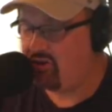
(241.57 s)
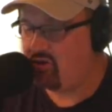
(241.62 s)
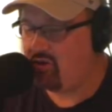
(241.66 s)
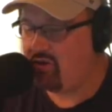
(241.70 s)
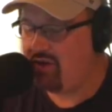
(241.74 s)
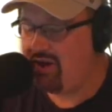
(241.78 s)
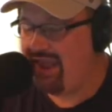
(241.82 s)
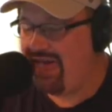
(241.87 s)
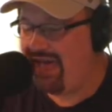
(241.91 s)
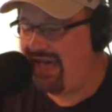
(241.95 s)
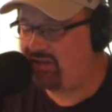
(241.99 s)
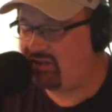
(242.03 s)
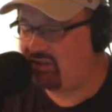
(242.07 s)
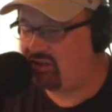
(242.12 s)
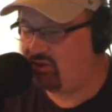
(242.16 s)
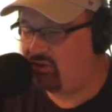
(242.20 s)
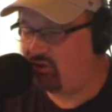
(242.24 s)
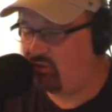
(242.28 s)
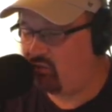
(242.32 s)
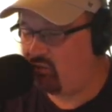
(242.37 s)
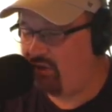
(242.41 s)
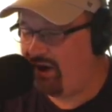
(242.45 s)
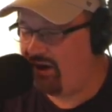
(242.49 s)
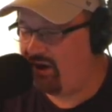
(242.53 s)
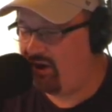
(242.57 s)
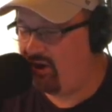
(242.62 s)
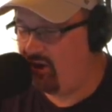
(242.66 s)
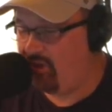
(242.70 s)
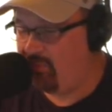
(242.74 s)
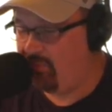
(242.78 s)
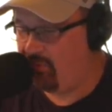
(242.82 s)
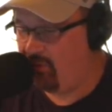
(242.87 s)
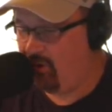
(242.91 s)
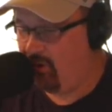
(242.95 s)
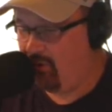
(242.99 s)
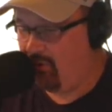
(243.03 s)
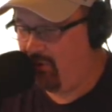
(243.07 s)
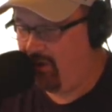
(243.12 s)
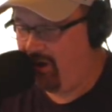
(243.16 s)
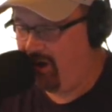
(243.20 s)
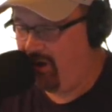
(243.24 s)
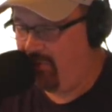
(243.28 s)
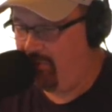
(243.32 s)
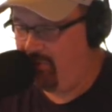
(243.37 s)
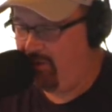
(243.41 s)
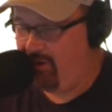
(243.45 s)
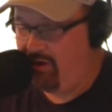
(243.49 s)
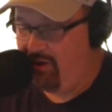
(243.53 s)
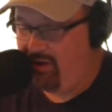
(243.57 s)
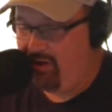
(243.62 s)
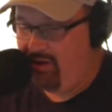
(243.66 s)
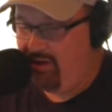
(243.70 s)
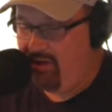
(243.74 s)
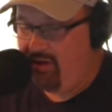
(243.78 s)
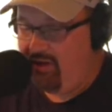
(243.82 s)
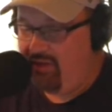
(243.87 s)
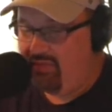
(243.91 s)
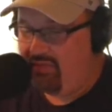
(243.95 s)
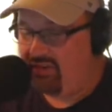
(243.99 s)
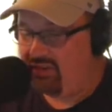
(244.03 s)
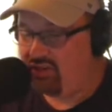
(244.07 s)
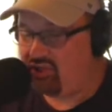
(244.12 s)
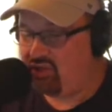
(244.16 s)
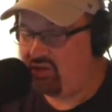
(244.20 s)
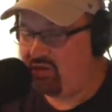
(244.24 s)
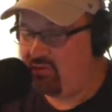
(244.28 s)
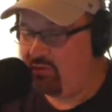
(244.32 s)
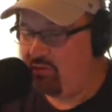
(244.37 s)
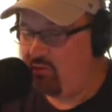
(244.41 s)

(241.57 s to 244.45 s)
your national radio program Ooh. that she